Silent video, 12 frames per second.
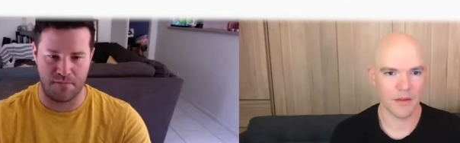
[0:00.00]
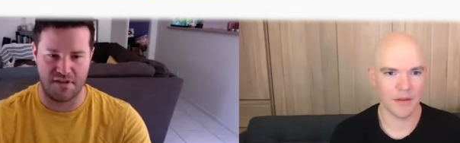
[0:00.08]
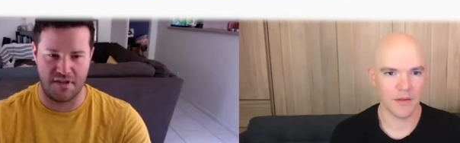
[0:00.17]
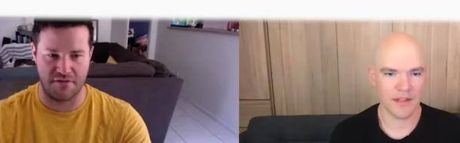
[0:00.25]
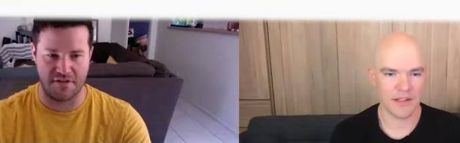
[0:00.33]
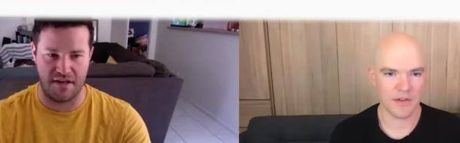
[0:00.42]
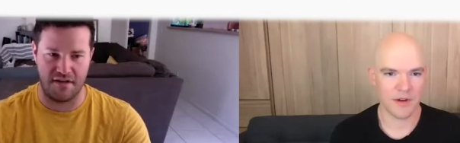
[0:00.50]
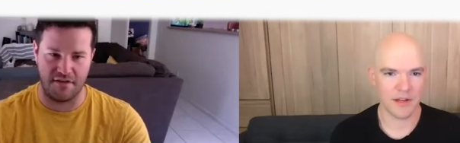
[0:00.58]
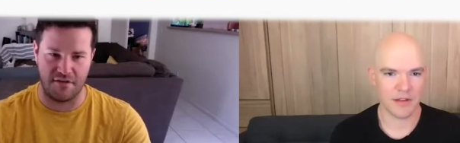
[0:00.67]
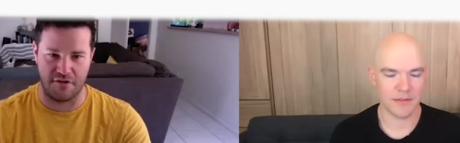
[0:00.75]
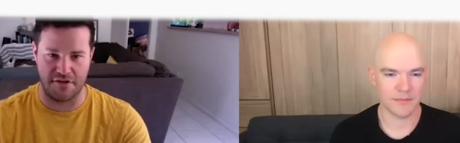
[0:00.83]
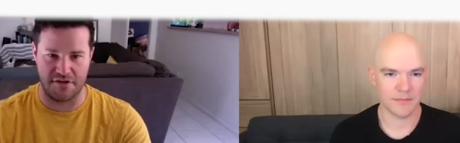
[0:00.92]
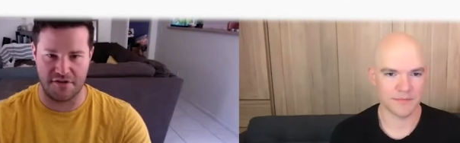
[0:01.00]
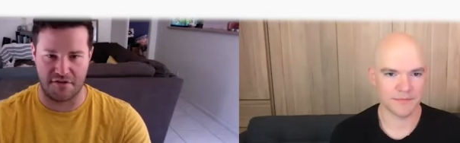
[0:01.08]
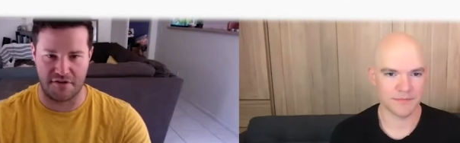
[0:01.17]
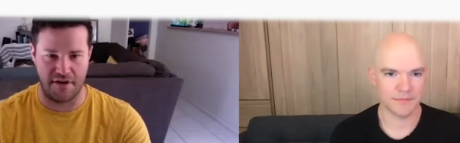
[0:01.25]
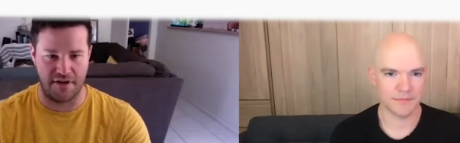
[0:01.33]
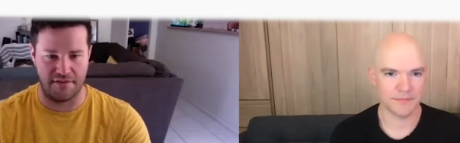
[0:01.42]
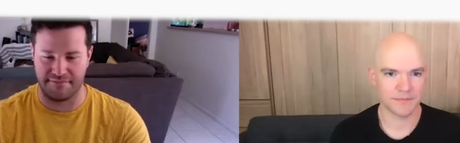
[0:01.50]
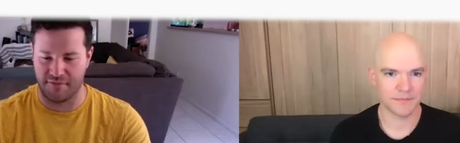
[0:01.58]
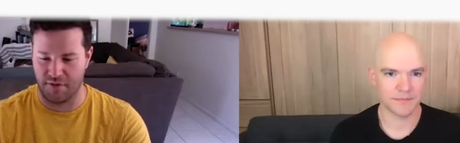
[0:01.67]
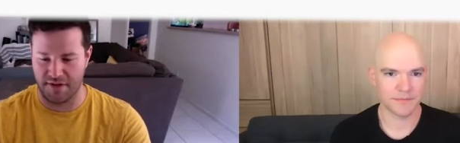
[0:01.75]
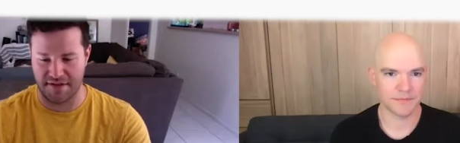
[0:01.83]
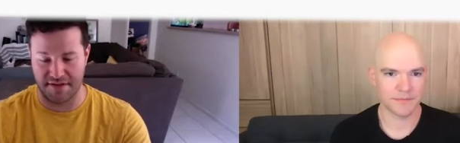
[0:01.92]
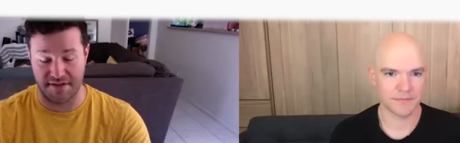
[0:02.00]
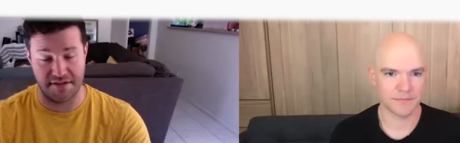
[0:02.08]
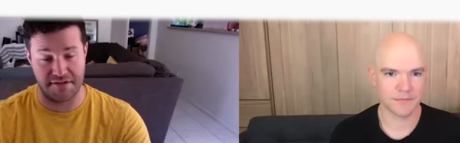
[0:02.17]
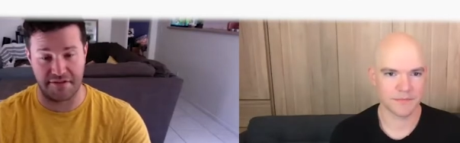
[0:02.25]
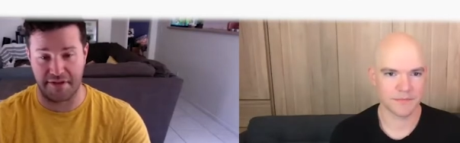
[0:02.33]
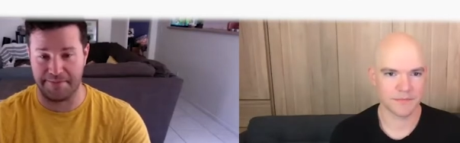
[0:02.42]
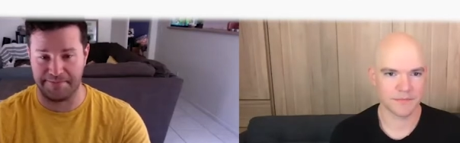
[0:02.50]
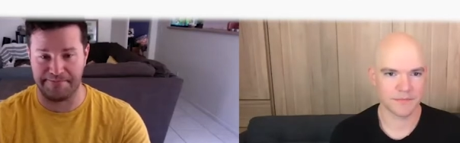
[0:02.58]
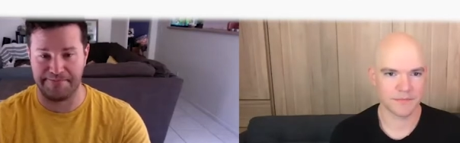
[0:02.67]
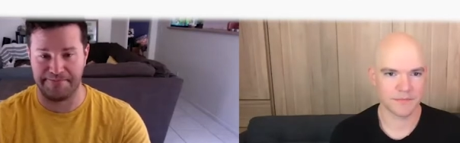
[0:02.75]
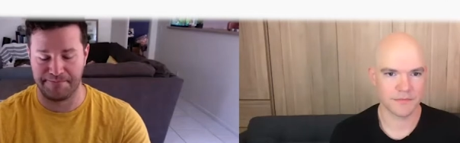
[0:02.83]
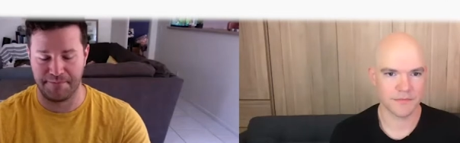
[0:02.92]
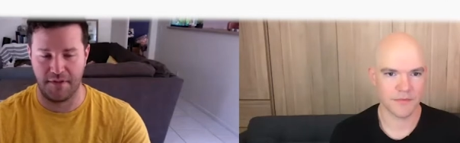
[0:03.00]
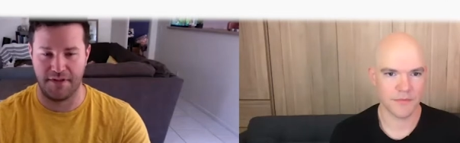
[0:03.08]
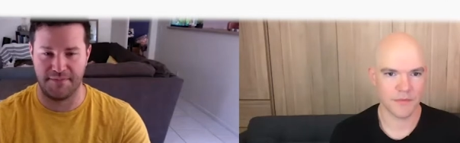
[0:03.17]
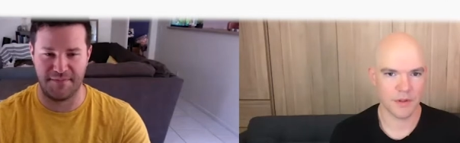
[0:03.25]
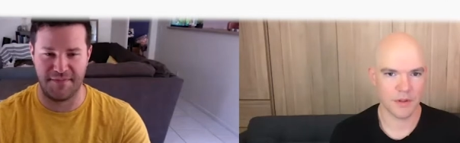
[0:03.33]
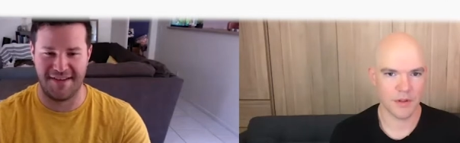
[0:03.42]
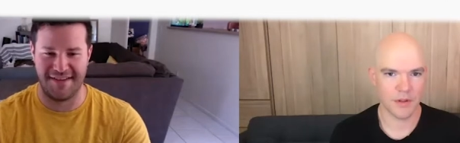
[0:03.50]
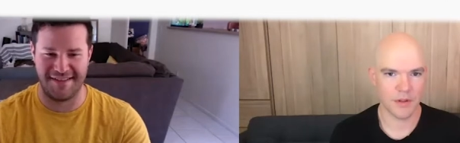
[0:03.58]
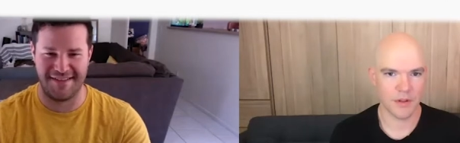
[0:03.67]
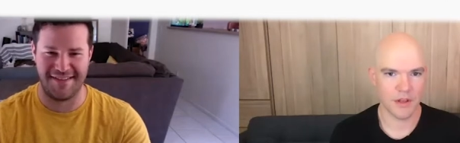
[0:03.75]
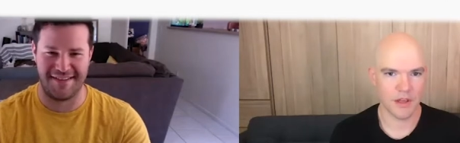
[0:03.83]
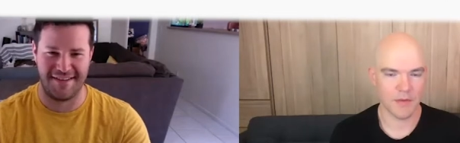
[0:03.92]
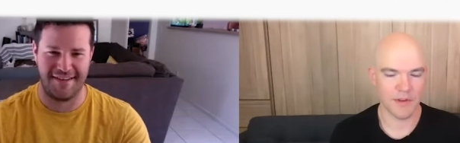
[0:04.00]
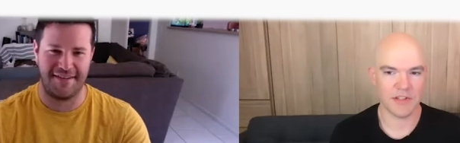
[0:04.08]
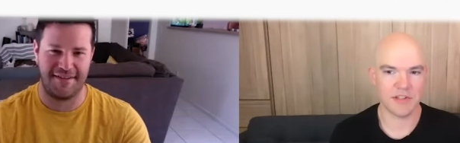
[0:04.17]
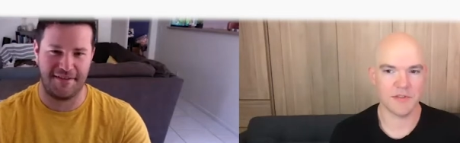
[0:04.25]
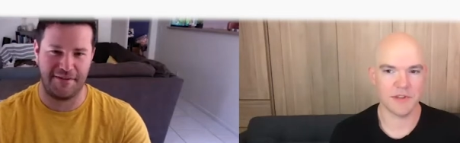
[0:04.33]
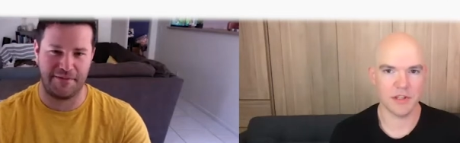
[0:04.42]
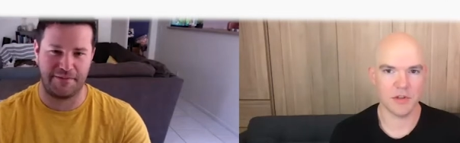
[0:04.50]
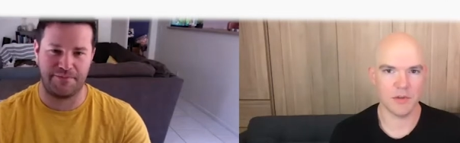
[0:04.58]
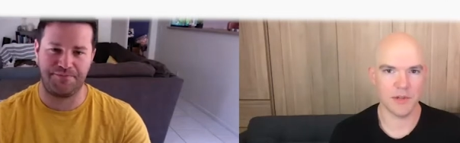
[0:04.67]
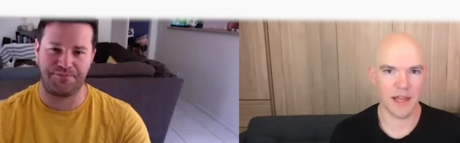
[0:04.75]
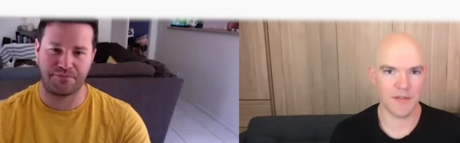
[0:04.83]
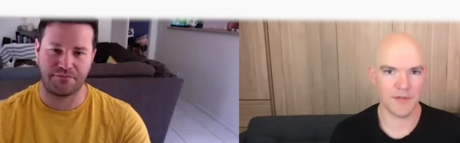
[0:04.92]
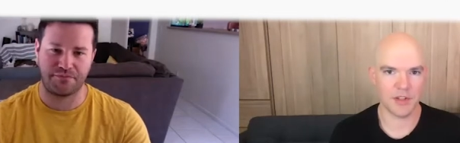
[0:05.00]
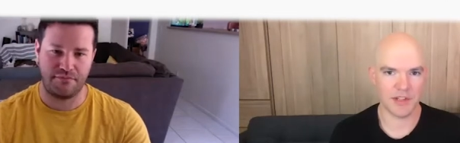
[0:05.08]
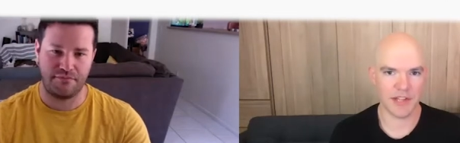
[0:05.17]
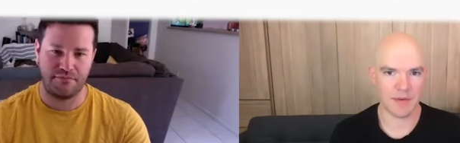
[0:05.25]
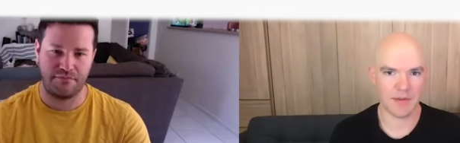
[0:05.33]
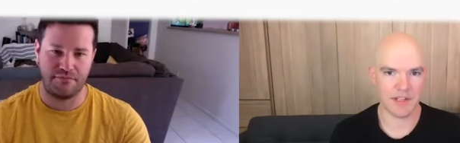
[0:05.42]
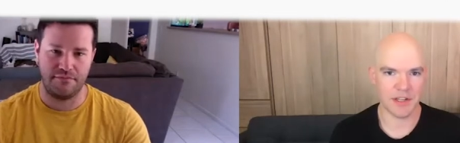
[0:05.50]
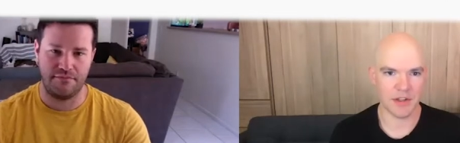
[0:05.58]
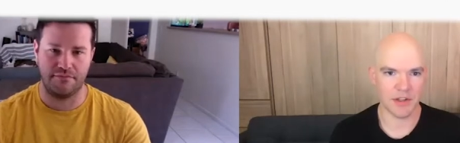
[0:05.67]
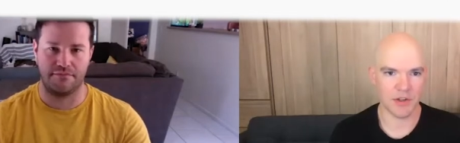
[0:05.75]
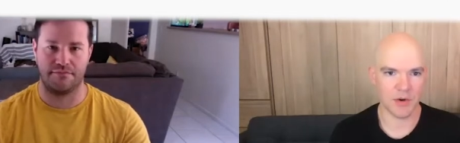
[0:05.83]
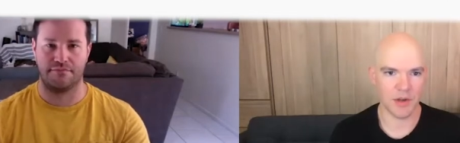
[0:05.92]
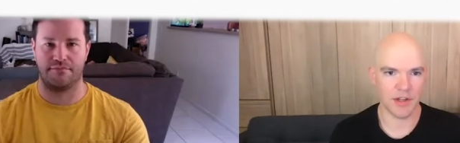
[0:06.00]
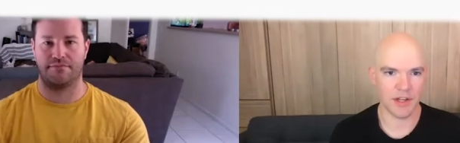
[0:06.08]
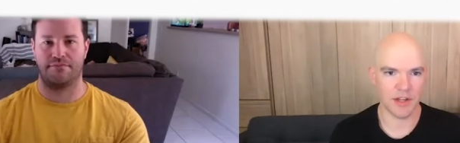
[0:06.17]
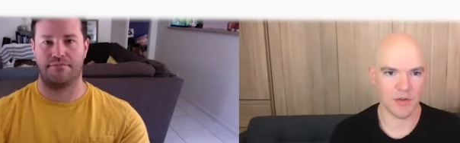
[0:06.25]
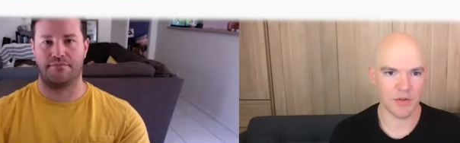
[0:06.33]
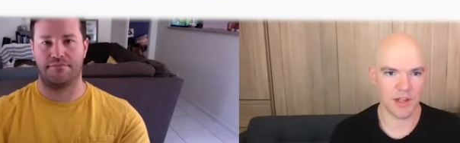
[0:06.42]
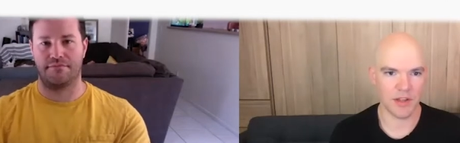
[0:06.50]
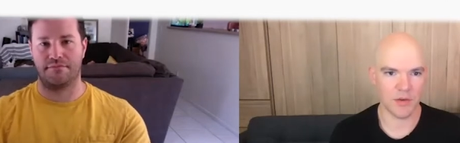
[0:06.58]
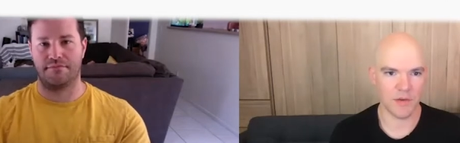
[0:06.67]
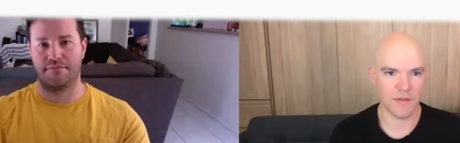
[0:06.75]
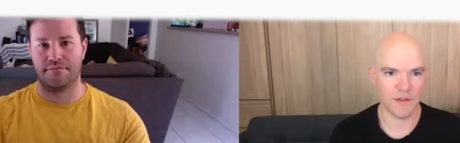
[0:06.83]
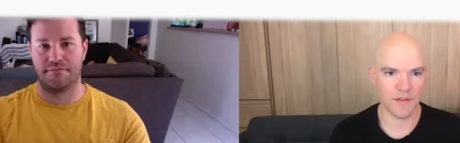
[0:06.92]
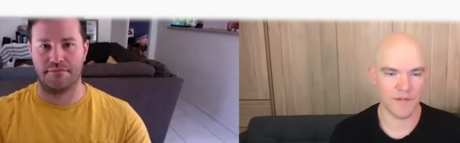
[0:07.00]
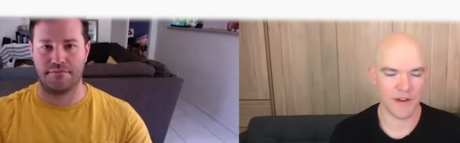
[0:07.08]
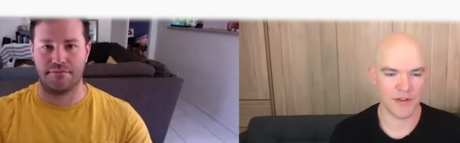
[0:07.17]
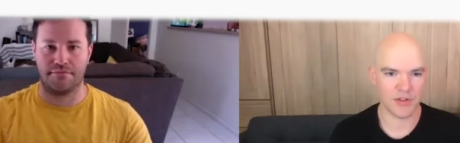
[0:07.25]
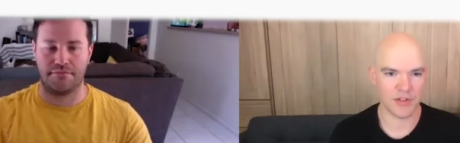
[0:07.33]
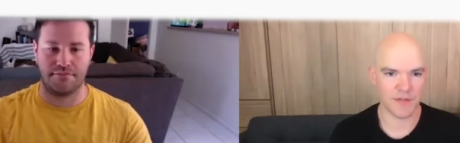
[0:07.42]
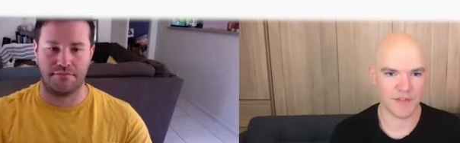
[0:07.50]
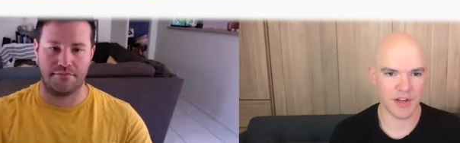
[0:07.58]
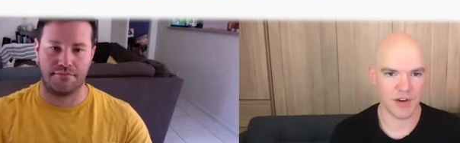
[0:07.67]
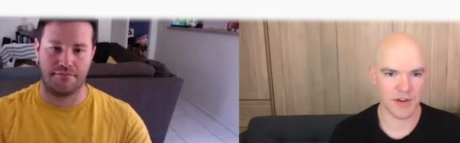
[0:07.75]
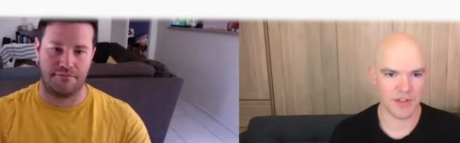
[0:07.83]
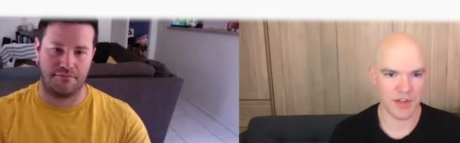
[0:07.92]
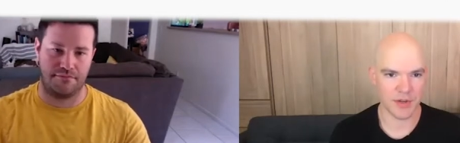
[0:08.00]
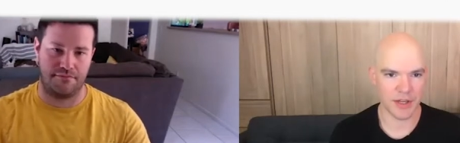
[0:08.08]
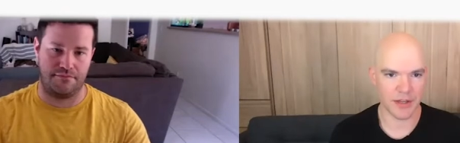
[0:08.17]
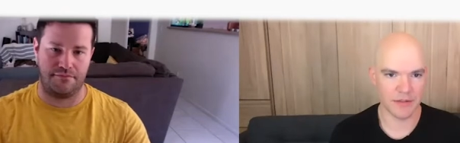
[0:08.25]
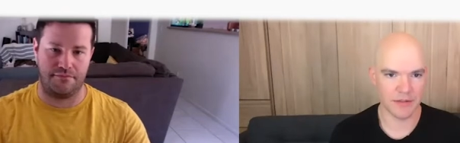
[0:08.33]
Speaker 1: that was kind of the origin story and the rest is history.
Speaker 2: Yeah. Eventually you left, that was in Illinois, and then you you have found yourself to Arizona.